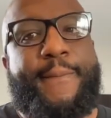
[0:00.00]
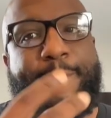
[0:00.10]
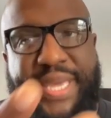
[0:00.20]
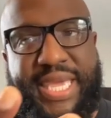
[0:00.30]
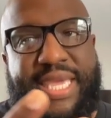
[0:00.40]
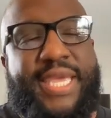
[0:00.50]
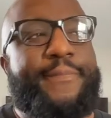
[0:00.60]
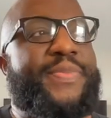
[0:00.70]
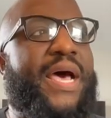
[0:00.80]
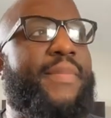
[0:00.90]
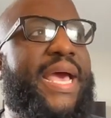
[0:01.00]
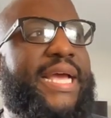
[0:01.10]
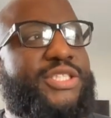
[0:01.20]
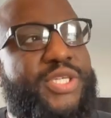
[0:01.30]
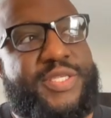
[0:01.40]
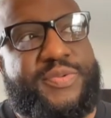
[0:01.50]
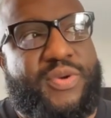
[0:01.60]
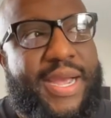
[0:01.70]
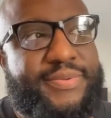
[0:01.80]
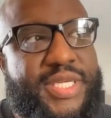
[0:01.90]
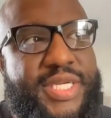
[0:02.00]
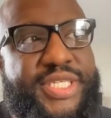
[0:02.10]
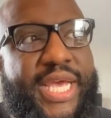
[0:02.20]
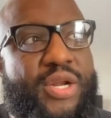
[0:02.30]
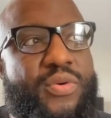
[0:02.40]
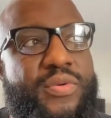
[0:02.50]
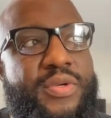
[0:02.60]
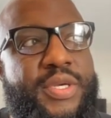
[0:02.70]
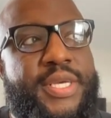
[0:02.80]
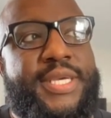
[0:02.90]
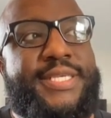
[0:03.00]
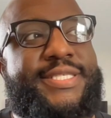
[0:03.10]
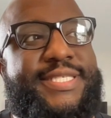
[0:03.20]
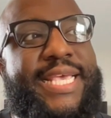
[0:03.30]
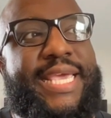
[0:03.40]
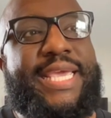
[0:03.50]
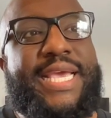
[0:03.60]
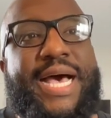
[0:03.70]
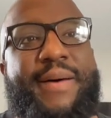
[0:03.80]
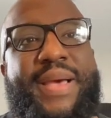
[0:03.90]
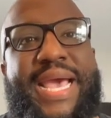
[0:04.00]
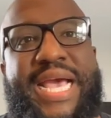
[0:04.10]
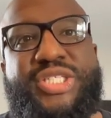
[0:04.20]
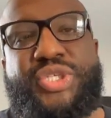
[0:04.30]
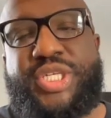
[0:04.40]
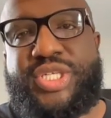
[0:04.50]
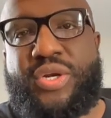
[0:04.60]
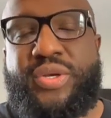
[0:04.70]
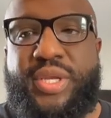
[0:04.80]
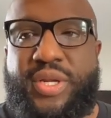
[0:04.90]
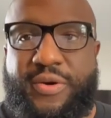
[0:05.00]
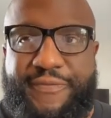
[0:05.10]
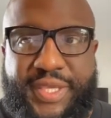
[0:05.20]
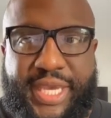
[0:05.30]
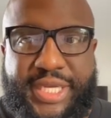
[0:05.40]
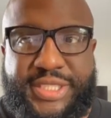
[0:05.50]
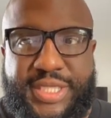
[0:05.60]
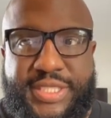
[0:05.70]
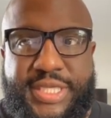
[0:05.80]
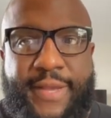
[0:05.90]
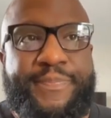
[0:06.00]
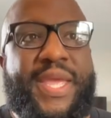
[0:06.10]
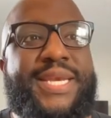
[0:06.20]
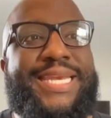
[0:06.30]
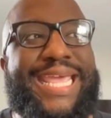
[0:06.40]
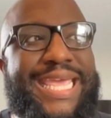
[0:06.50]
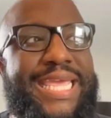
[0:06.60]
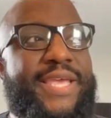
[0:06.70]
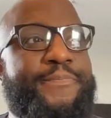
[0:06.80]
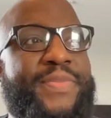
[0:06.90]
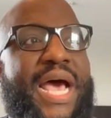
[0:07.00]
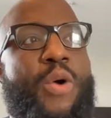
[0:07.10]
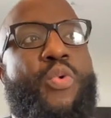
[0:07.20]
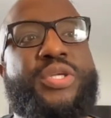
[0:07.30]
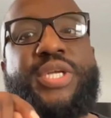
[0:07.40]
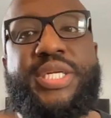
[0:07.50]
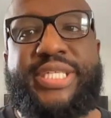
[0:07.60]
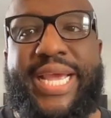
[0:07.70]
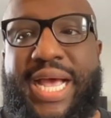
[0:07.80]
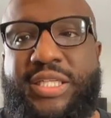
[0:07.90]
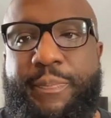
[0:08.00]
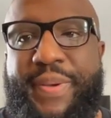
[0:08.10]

B, I'm going to ask you to subscribe to the channel. C, I'm going to ask you to turn on your notifications. D, I want you to check out the